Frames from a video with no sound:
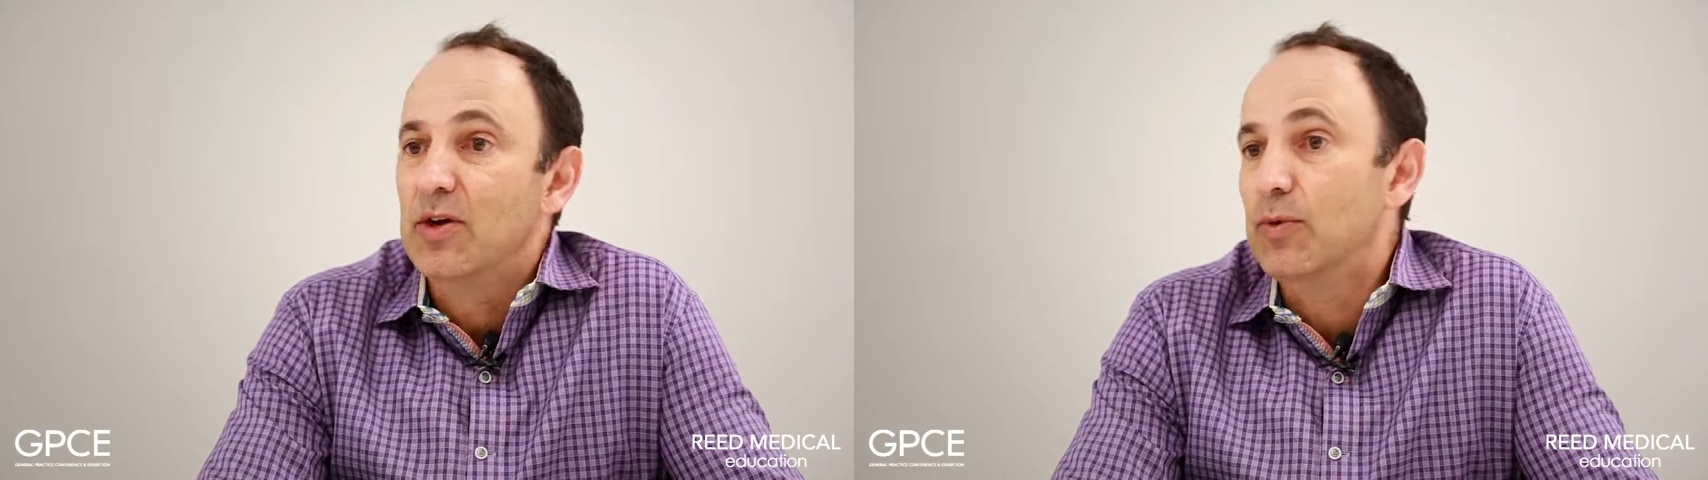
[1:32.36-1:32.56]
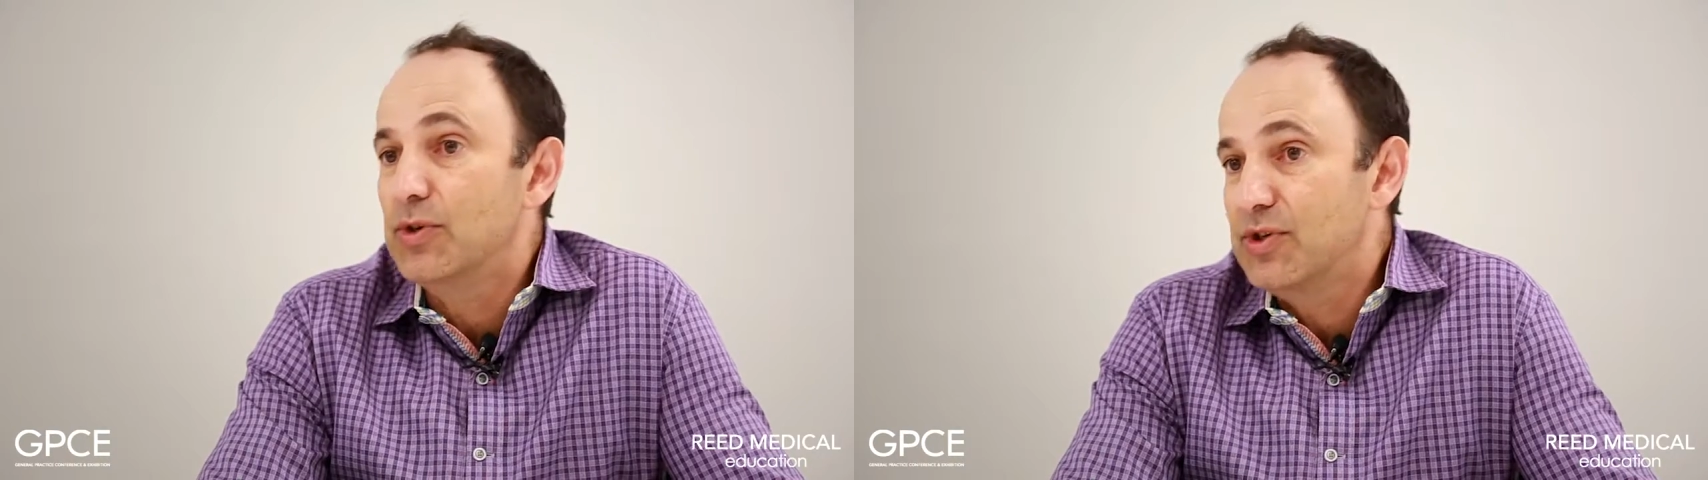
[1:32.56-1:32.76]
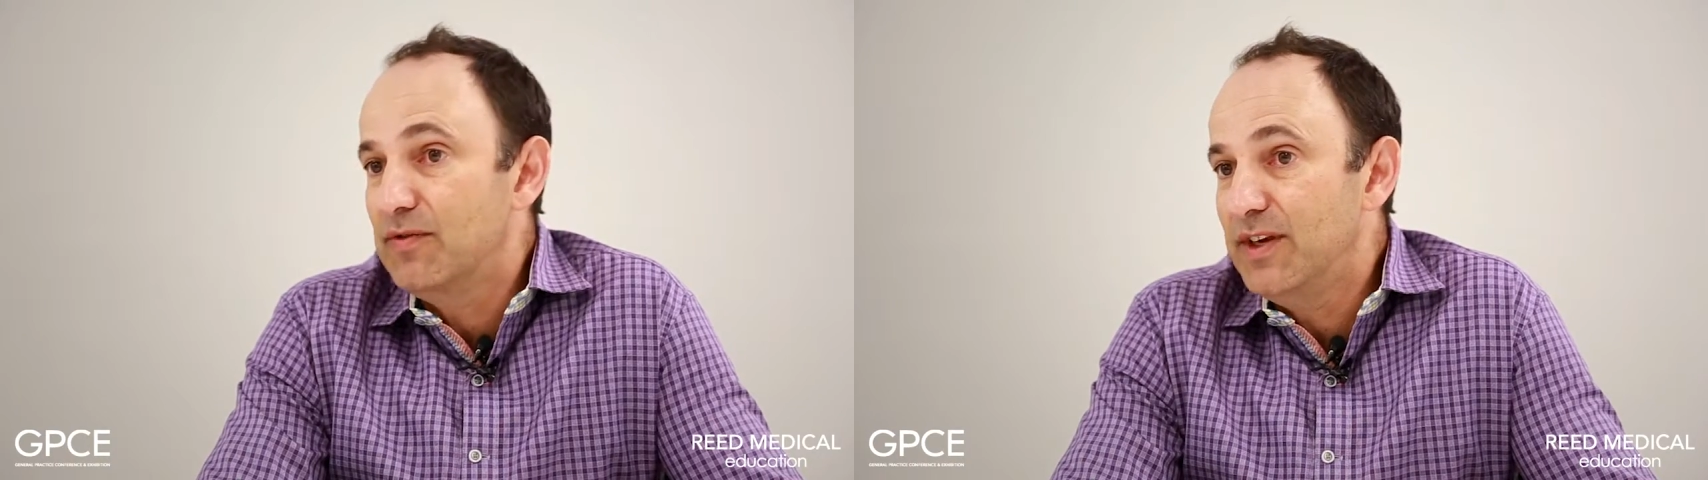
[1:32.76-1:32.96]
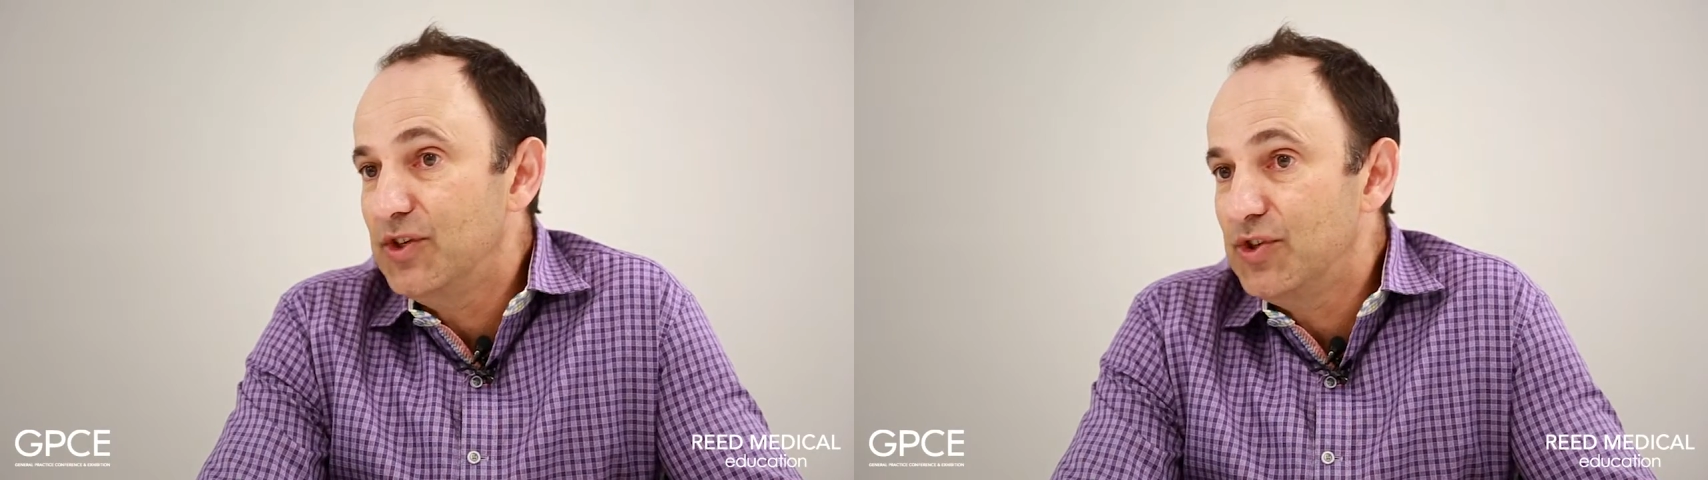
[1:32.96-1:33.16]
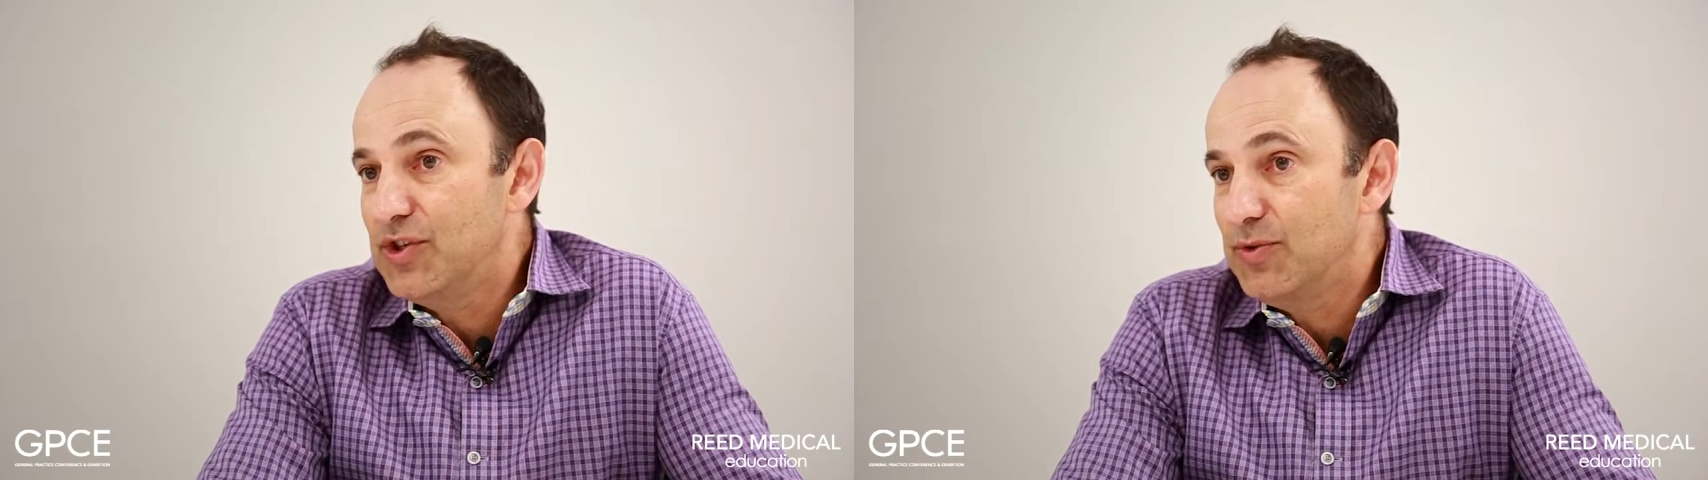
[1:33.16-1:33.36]
what sort of
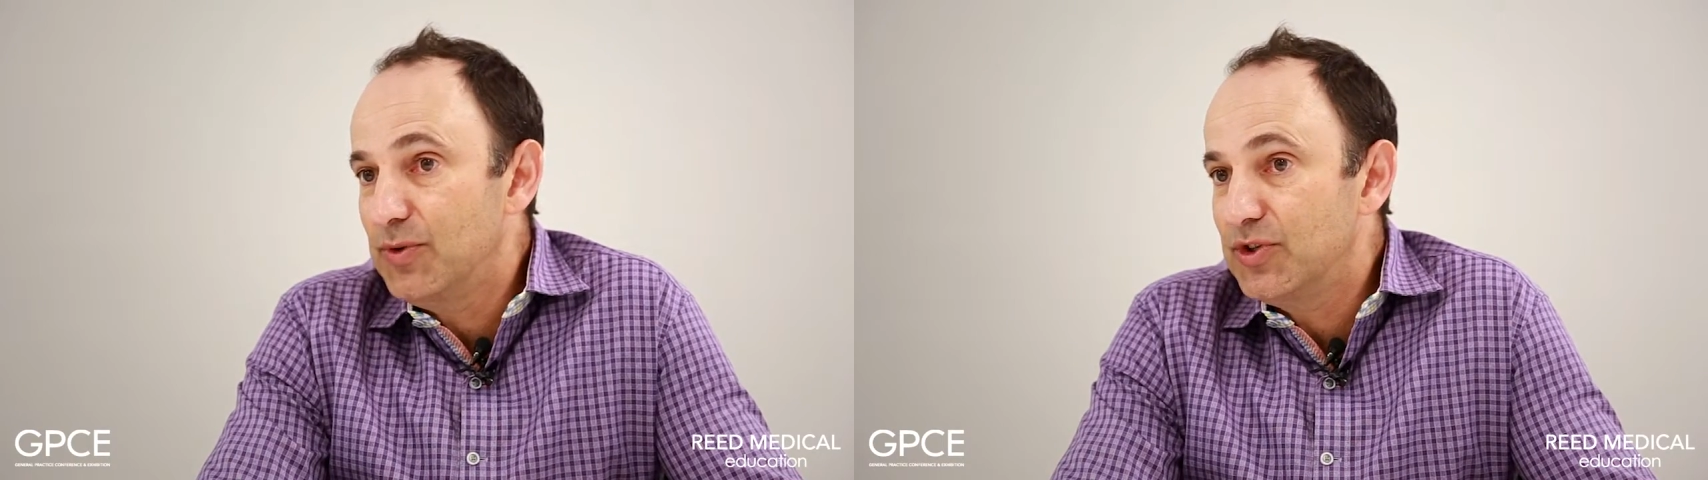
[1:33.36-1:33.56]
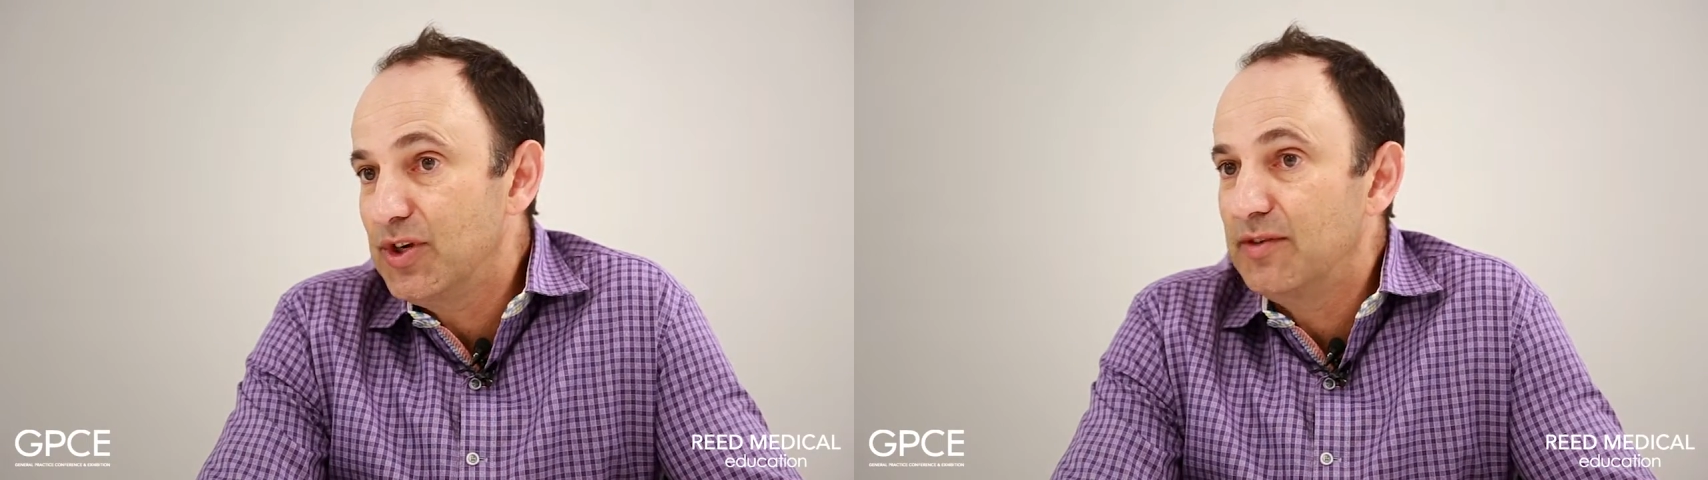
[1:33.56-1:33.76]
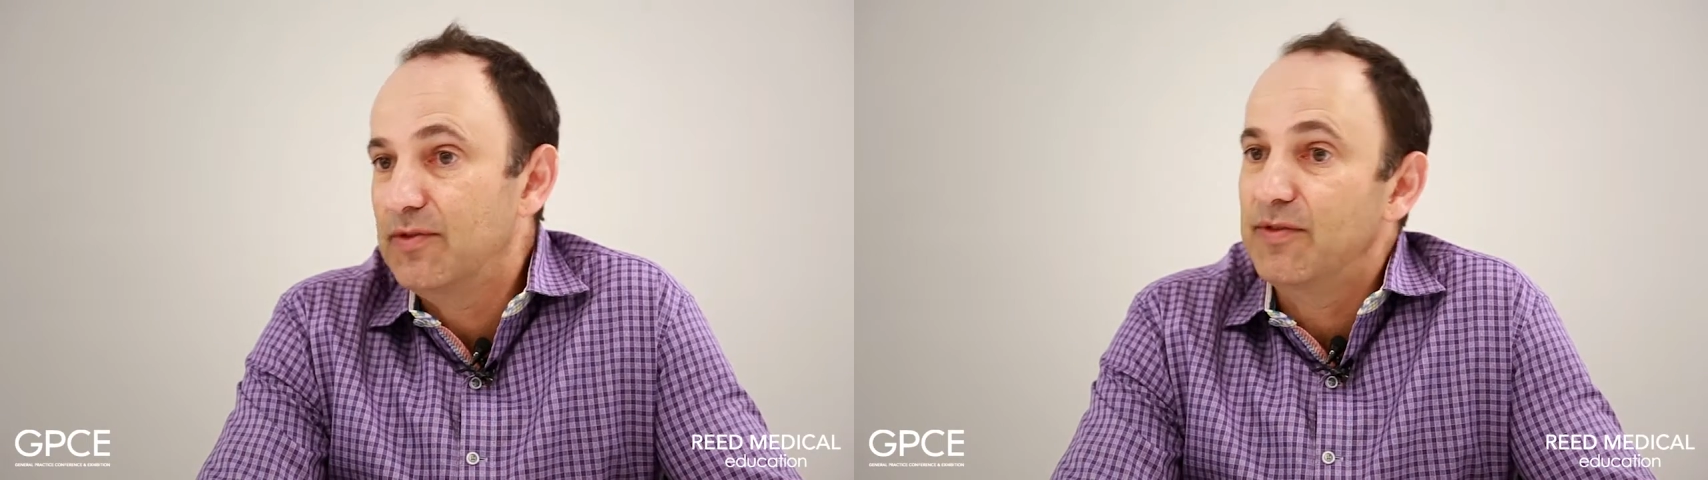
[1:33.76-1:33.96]
lesions to watch out for,